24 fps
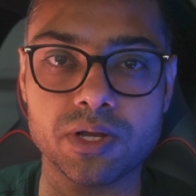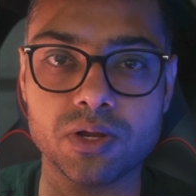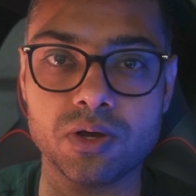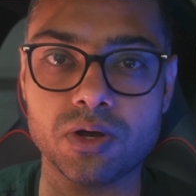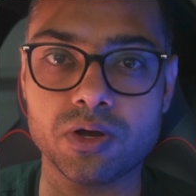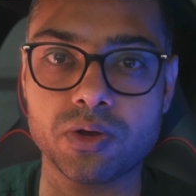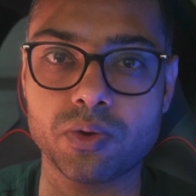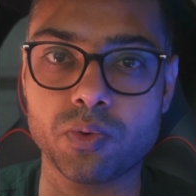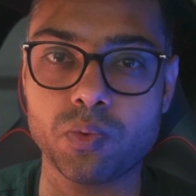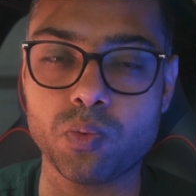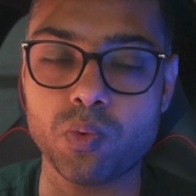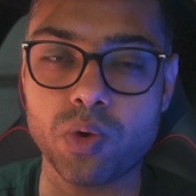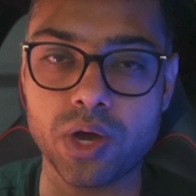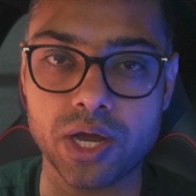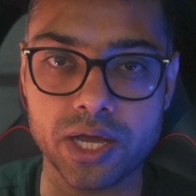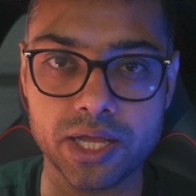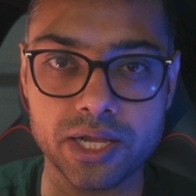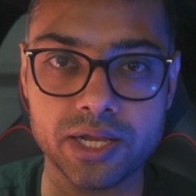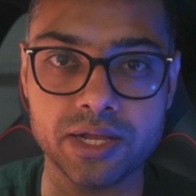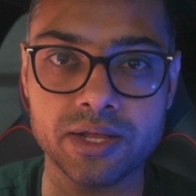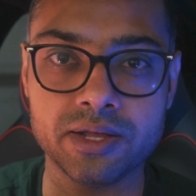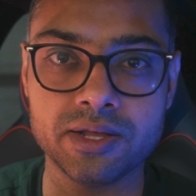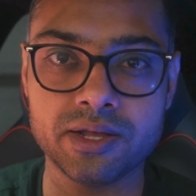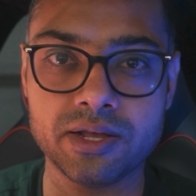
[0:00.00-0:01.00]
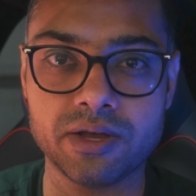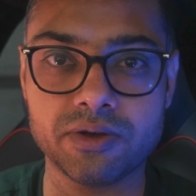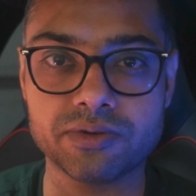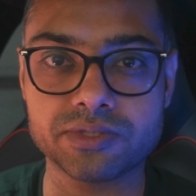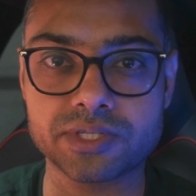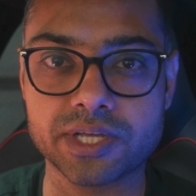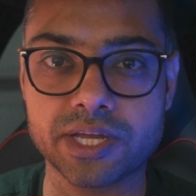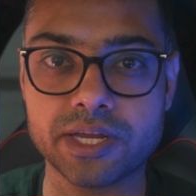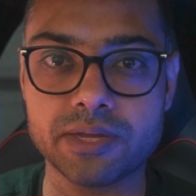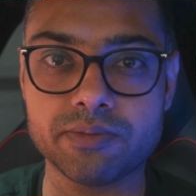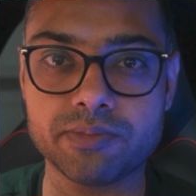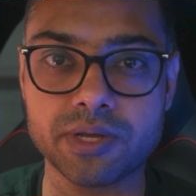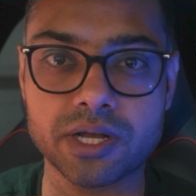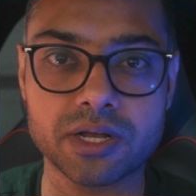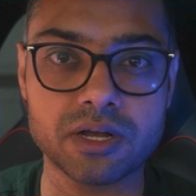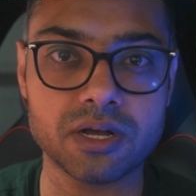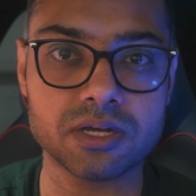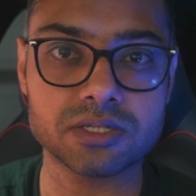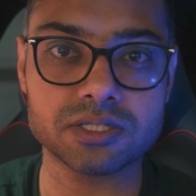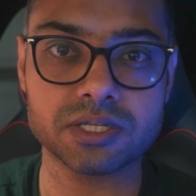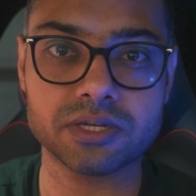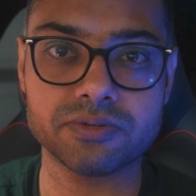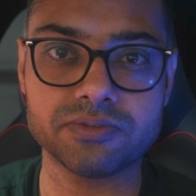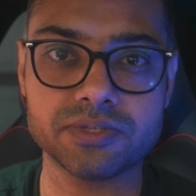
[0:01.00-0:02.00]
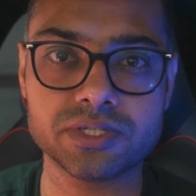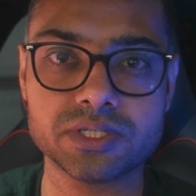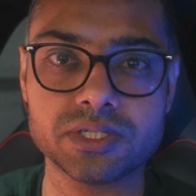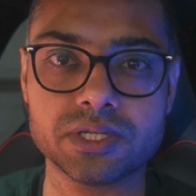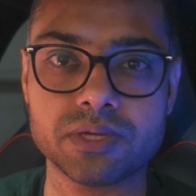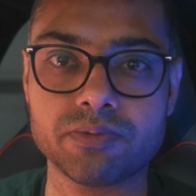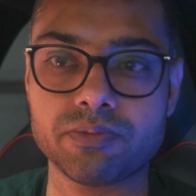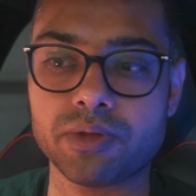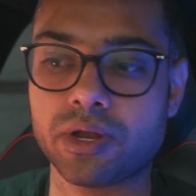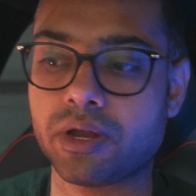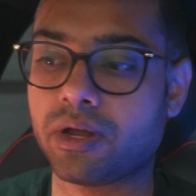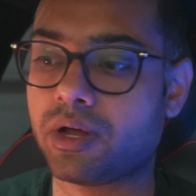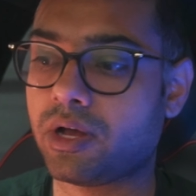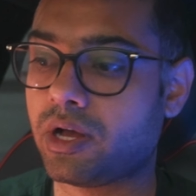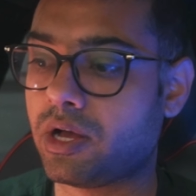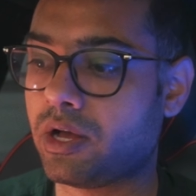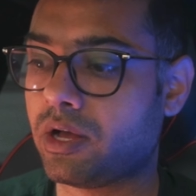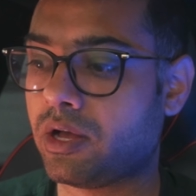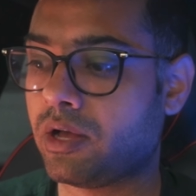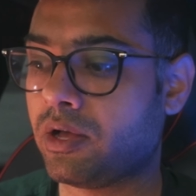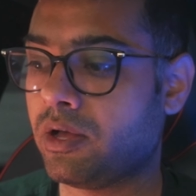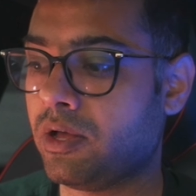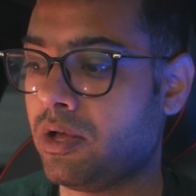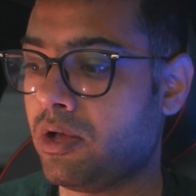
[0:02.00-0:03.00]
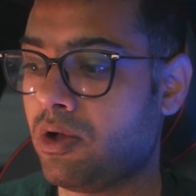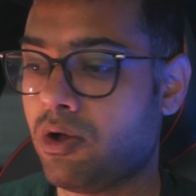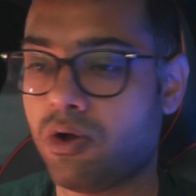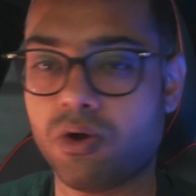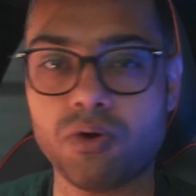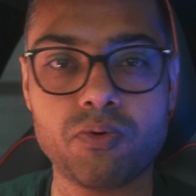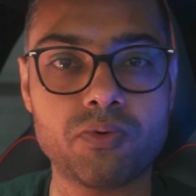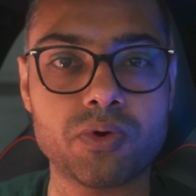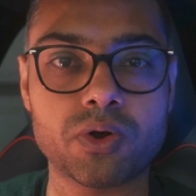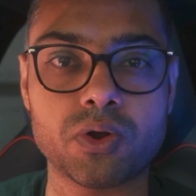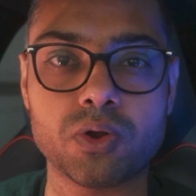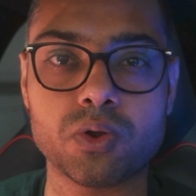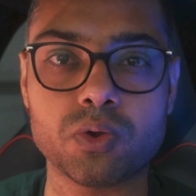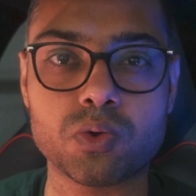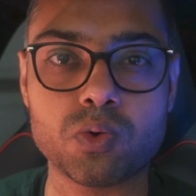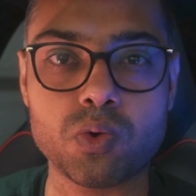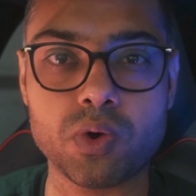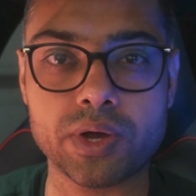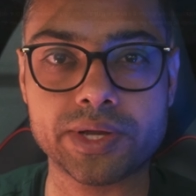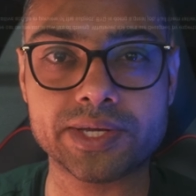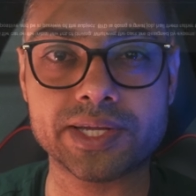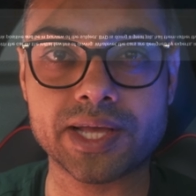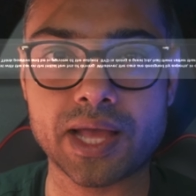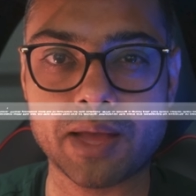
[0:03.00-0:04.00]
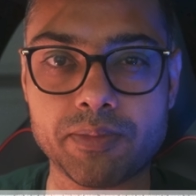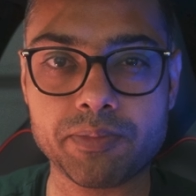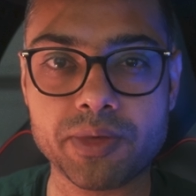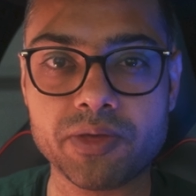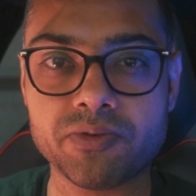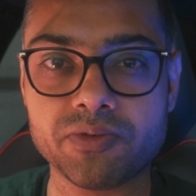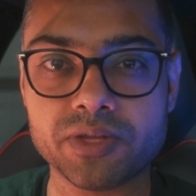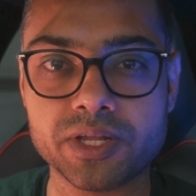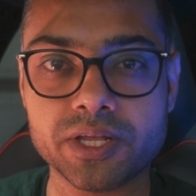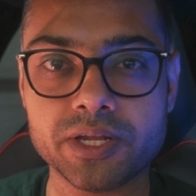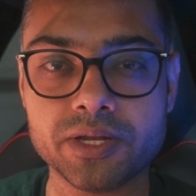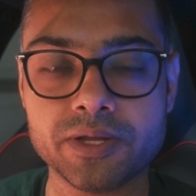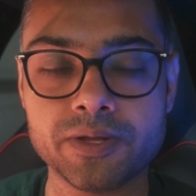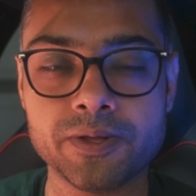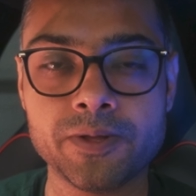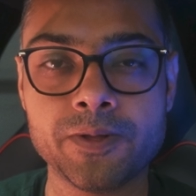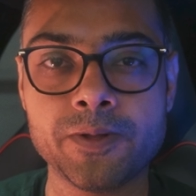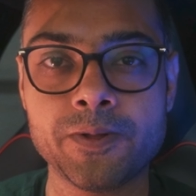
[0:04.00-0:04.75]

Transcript: along while I was getting my car serviced, I'm uh, overall quite happy with it.